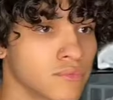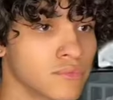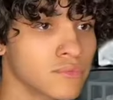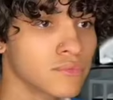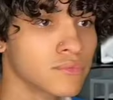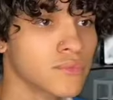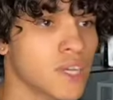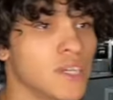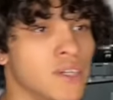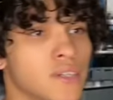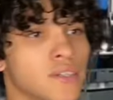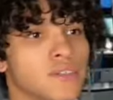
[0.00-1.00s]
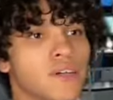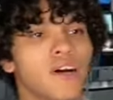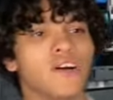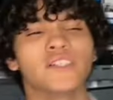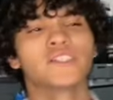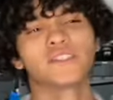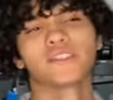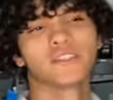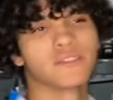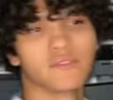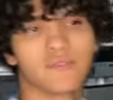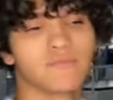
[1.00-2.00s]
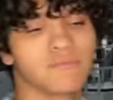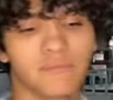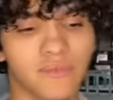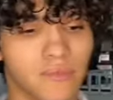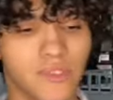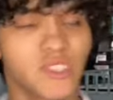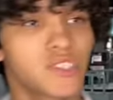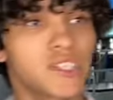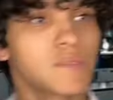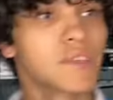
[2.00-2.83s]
Why? What's up? Oh, it's just it just seems